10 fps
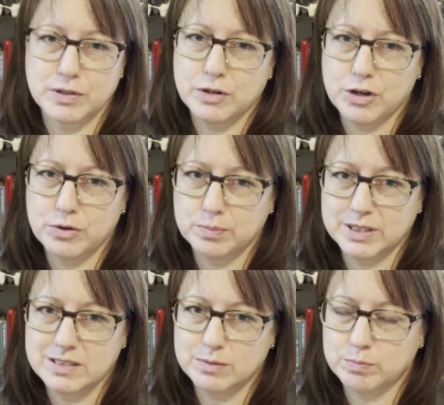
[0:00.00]
know,
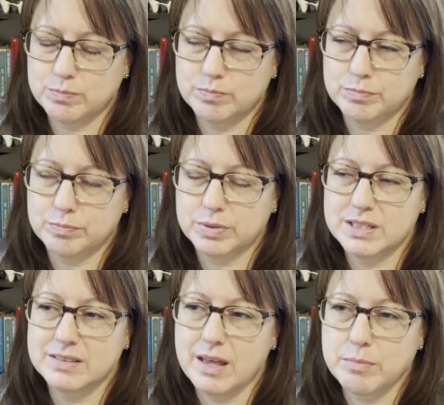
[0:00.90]
please
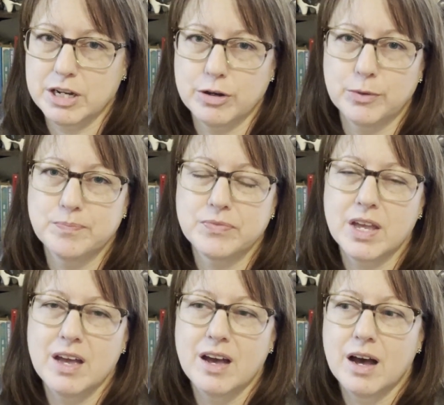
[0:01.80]
let me know.
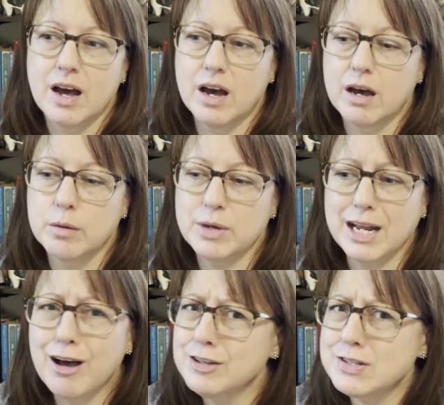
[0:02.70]
And I
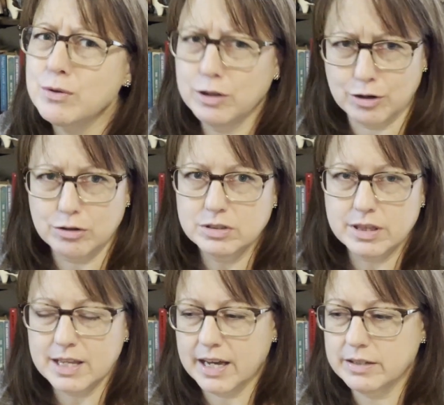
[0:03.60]
also learned
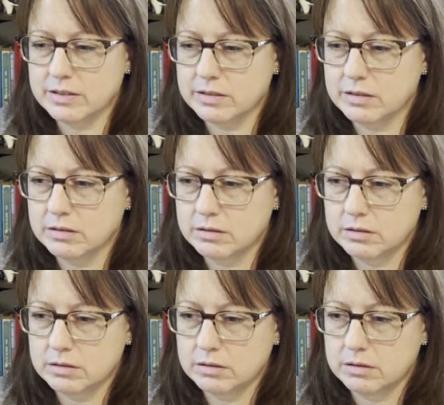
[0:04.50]
that
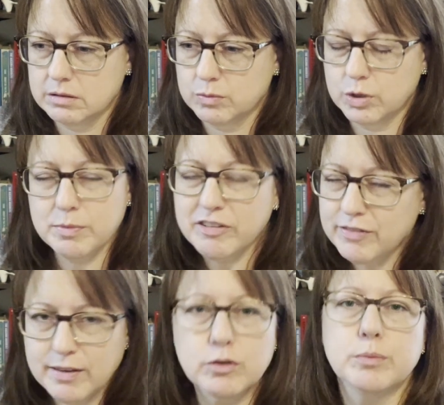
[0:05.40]
one of my
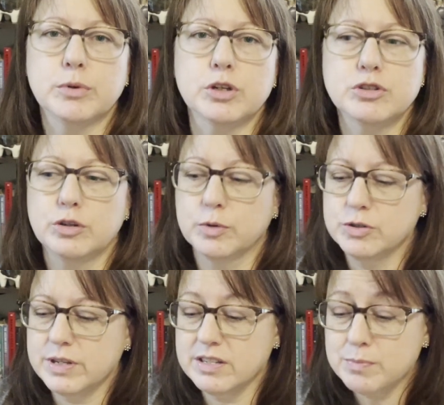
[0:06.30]
favorite
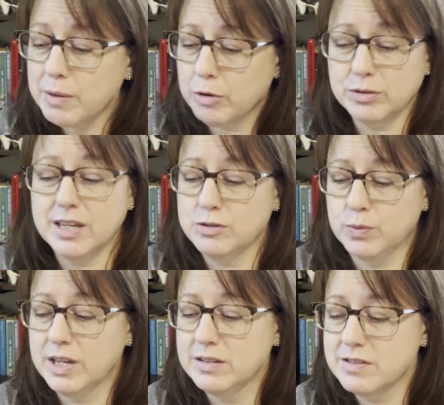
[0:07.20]
booktubers is my birthday
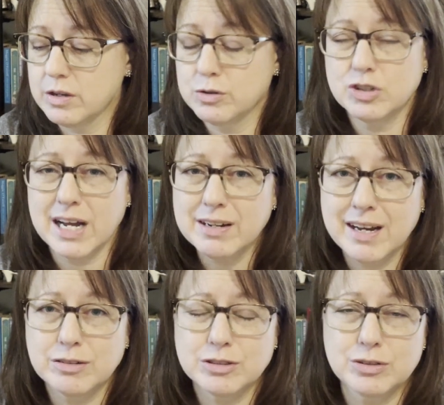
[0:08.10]
twin. So shout
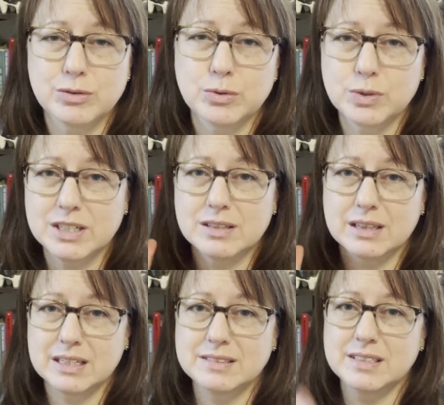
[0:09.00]
out to
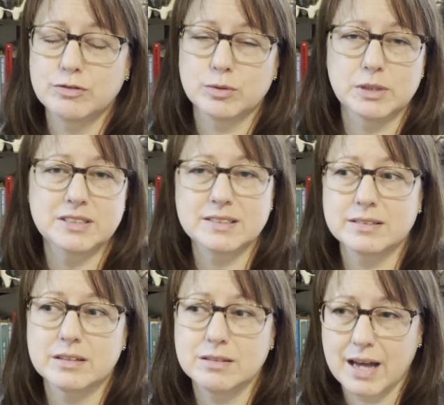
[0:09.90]
Lindsay from Lindsay's
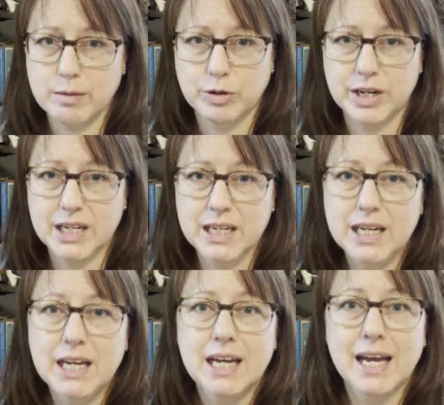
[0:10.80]
Little Library.
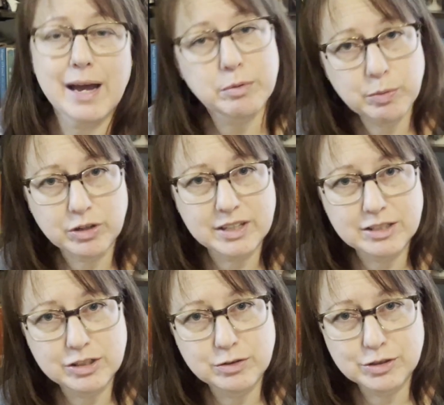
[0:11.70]
Happy birthday
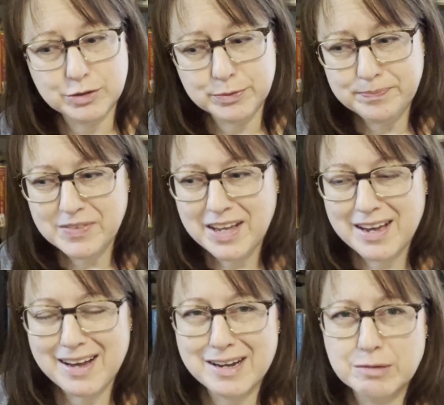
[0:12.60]
to you too.
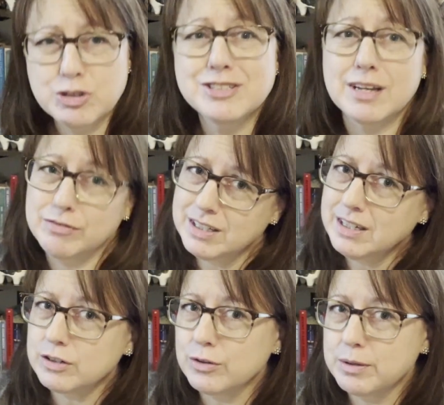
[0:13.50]
She's definitely
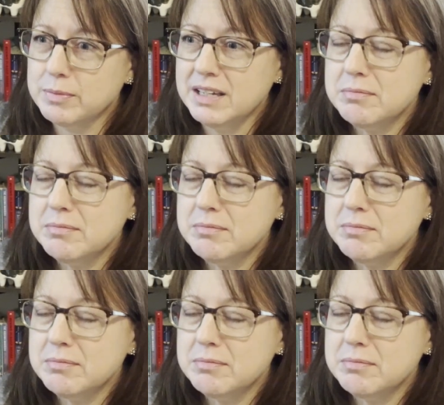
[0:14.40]
younger than me.